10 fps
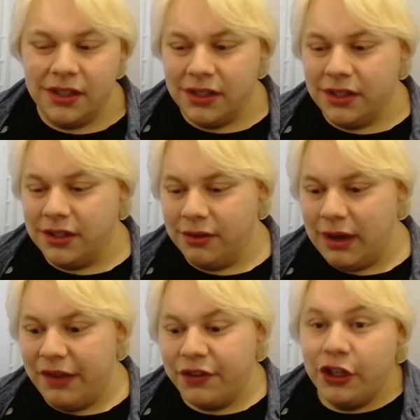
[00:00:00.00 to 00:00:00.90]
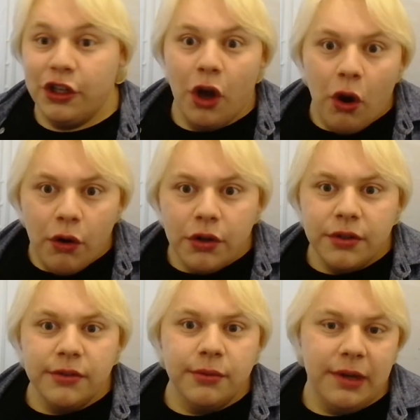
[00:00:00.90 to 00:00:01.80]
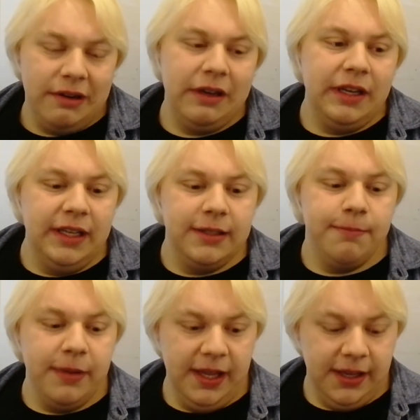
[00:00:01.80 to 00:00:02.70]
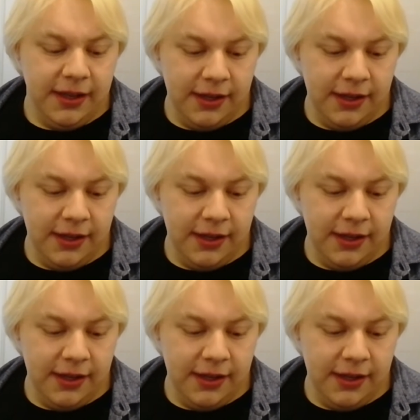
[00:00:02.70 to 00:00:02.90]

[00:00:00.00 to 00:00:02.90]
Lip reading: You know, I've got where I need to be.